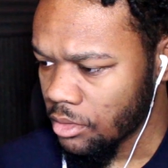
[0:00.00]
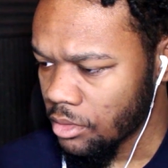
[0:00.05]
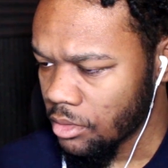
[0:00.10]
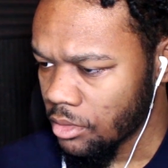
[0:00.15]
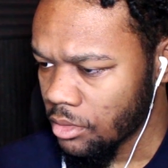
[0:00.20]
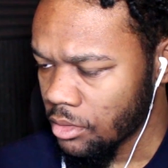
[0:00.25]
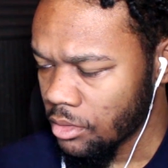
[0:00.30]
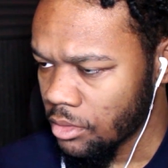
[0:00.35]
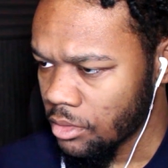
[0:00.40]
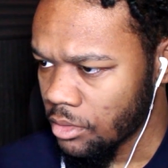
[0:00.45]

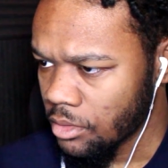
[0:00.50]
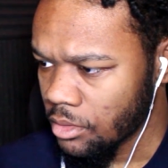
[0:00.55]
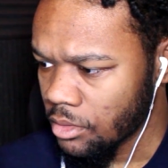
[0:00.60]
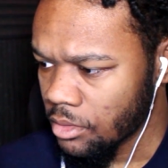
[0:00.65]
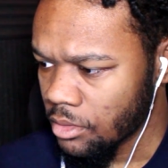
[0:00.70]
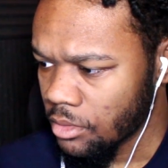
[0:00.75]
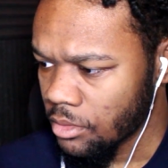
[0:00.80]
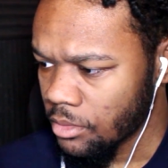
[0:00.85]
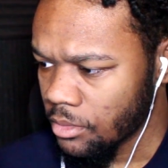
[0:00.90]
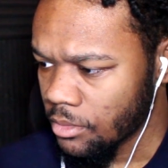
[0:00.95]

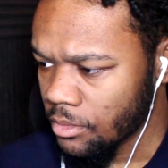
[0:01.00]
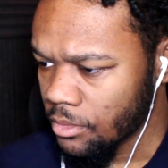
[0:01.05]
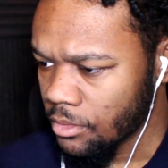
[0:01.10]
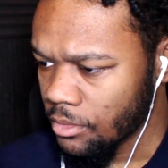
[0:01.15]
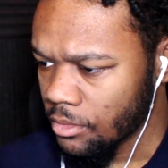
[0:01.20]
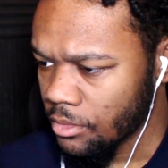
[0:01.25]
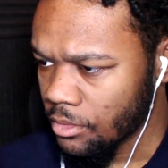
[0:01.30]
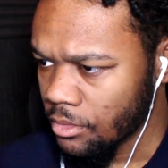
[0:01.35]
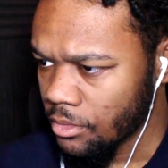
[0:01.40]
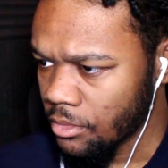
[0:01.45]

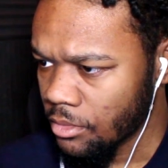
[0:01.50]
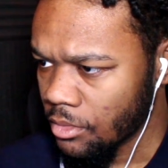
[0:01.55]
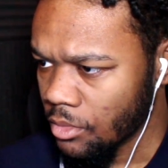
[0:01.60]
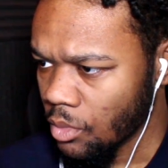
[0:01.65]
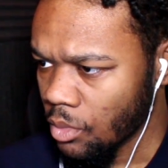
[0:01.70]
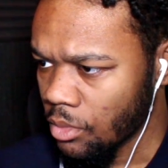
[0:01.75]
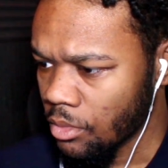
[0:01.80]
(no one is talking)